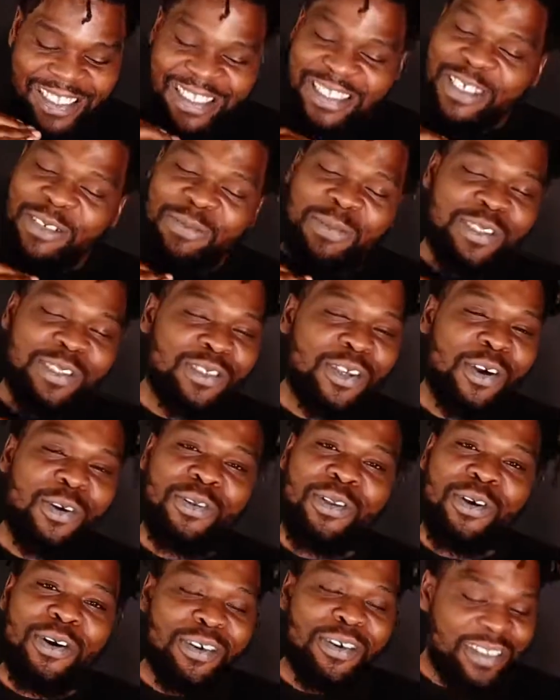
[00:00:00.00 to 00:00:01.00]
to
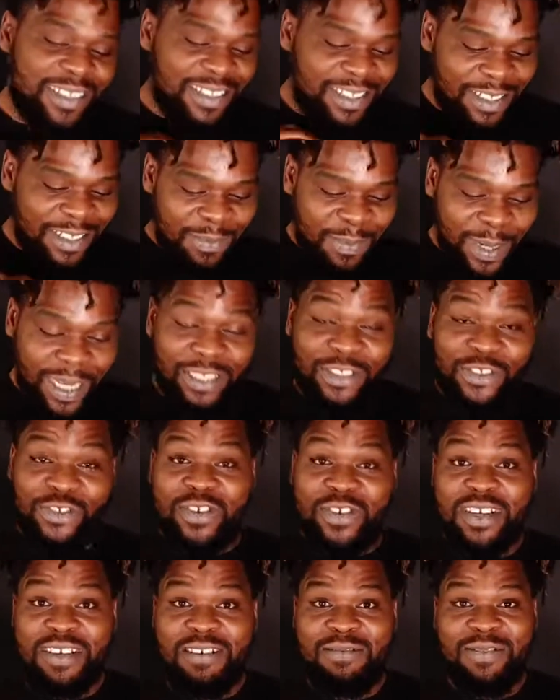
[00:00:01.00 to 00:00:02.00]
live my
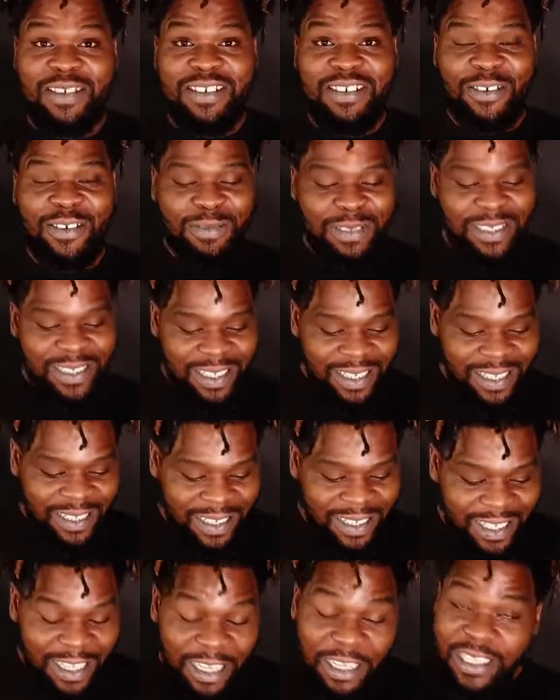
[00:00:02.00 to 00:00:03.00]
dream. You know what I'm
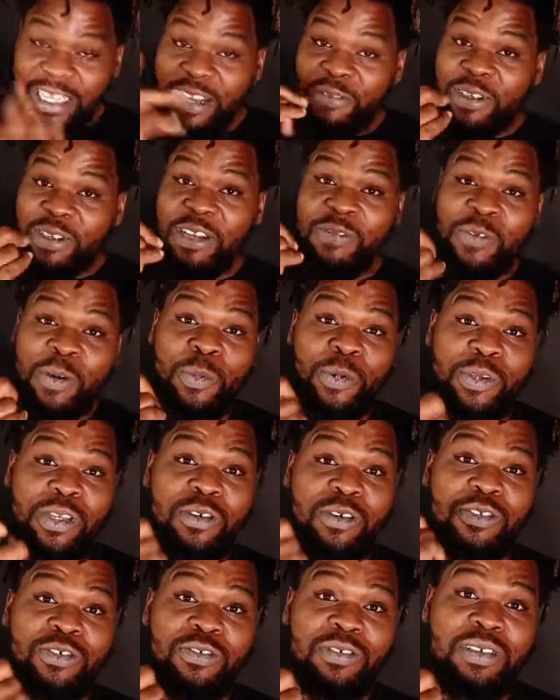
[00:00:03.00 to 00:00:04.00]
saying? Never give up on
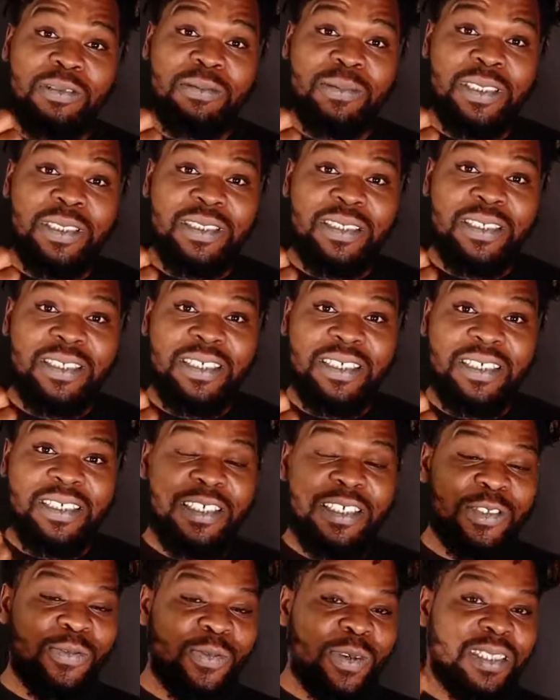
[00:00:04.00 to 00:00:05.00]
your dreams.
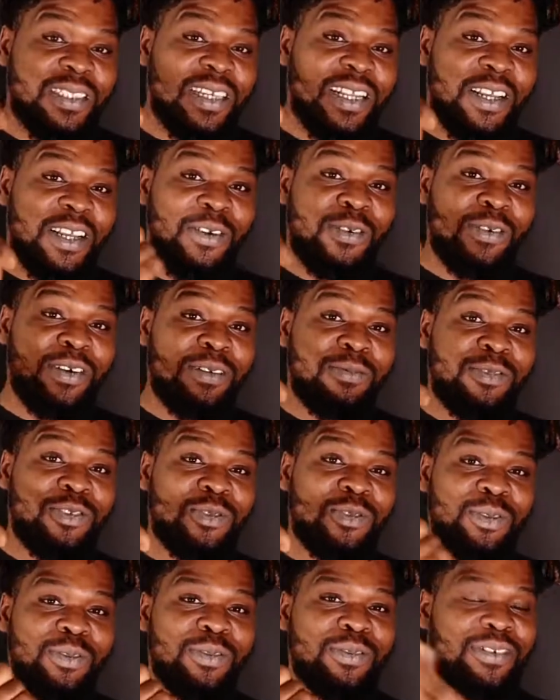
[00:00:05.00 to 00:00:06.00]
Because one day they're going to come
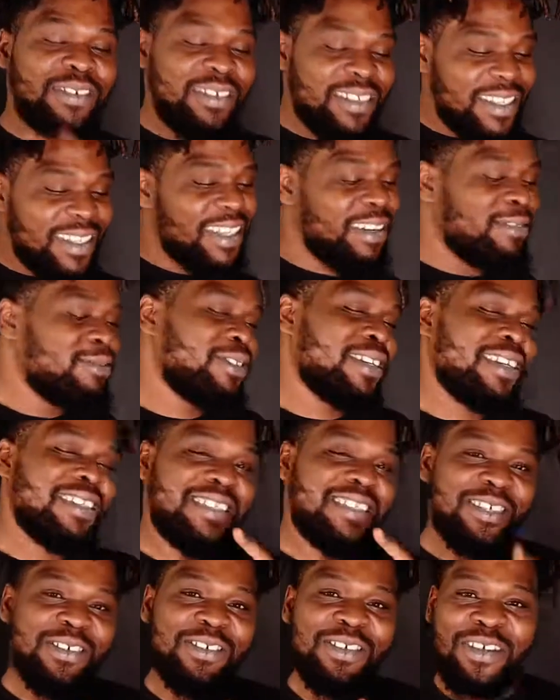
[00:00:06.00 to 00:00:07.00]
true. I'm
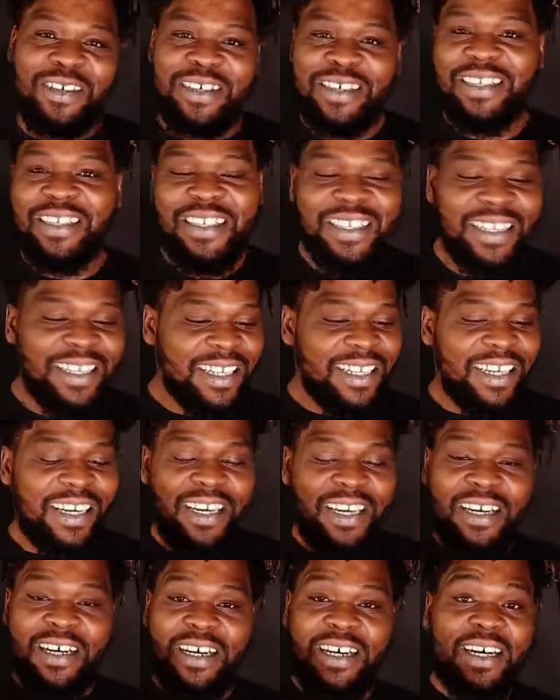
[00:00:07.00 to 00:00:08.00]
trying to tell y'all.
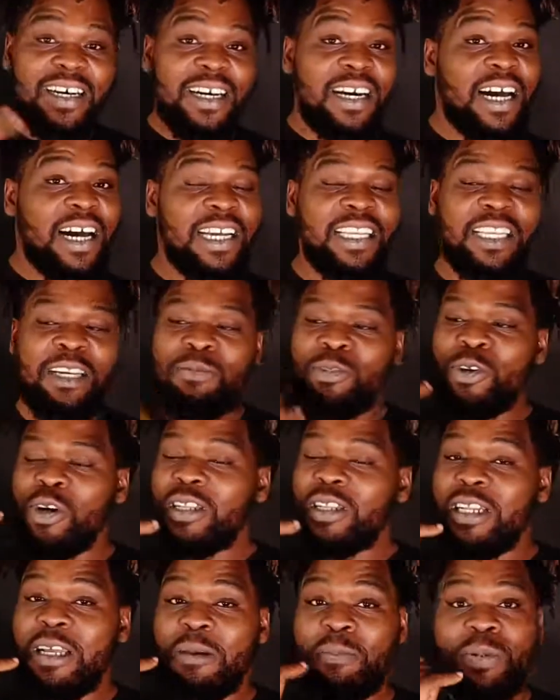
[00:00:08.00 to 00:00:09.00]
I kept
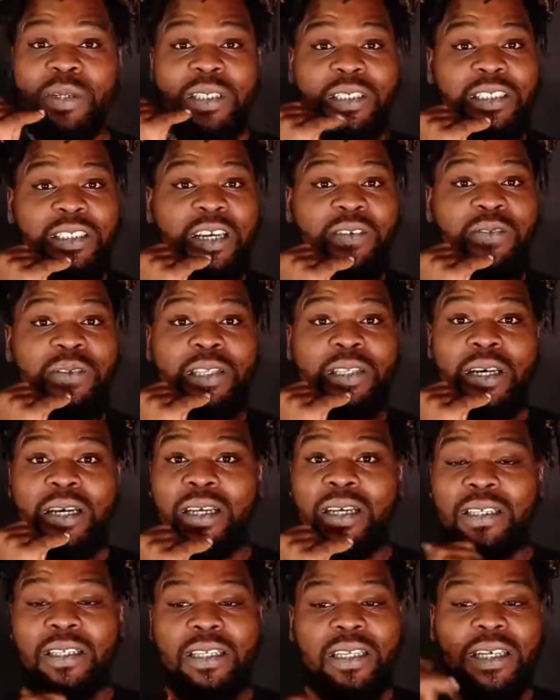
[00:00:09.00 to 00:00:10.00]
calling that penny saver
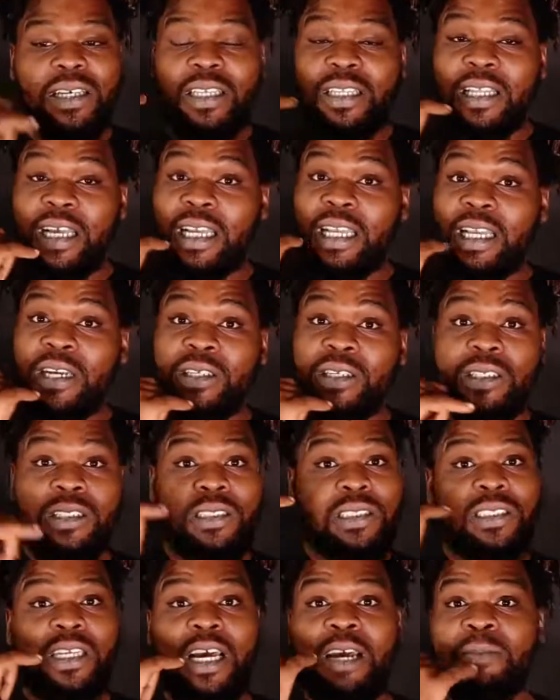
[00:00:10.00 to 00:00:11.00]
line, like,
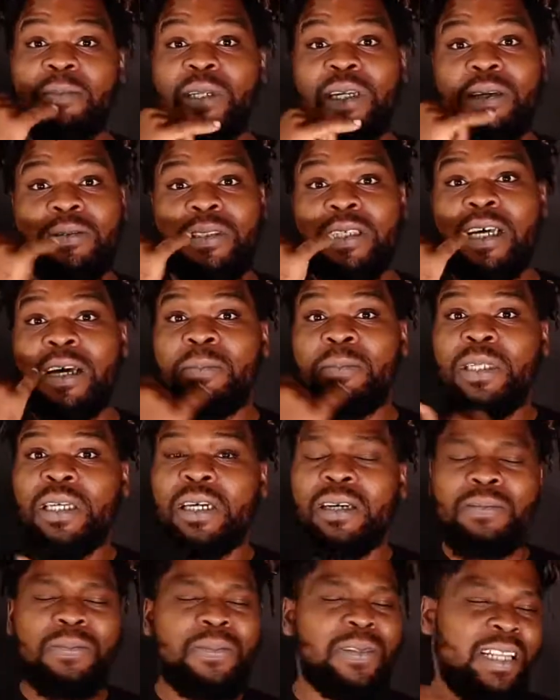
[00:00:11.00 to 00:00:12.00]
here, sign me
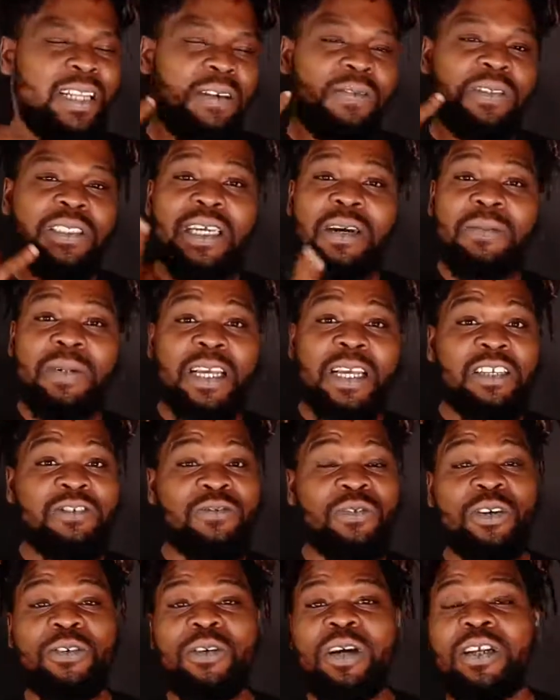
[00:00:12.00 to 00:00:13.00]
up. Every time they
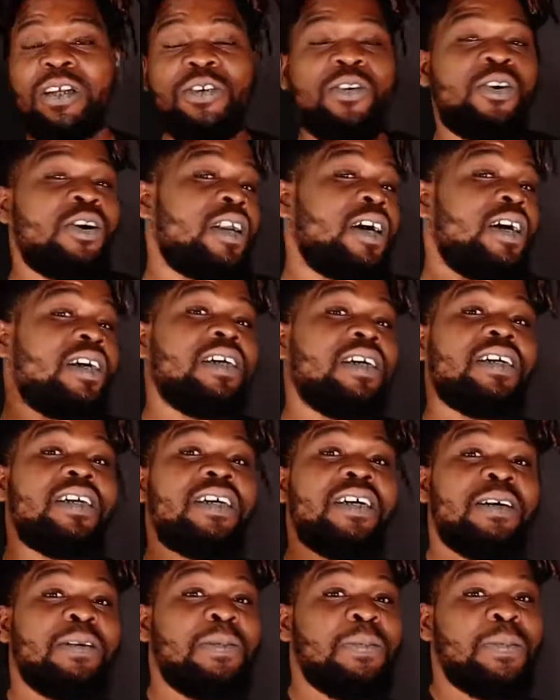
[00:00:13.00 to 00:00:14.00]
asked for a credit card, I
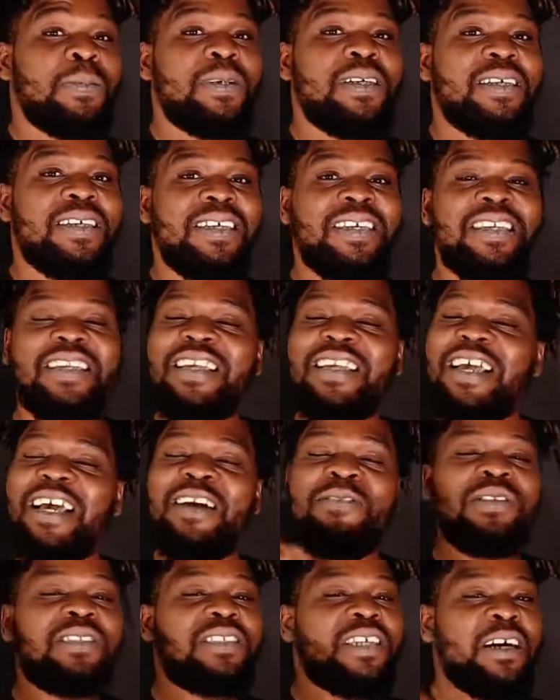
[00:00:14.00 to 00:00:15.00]
hung up.
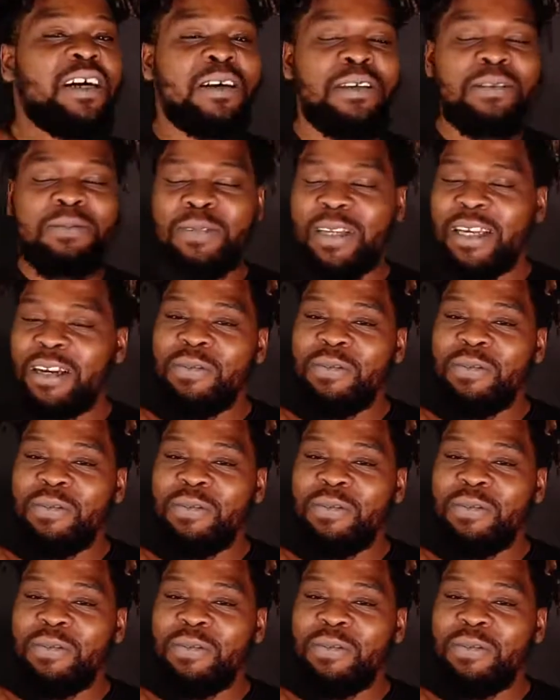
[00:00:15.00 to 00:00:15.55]
Every time,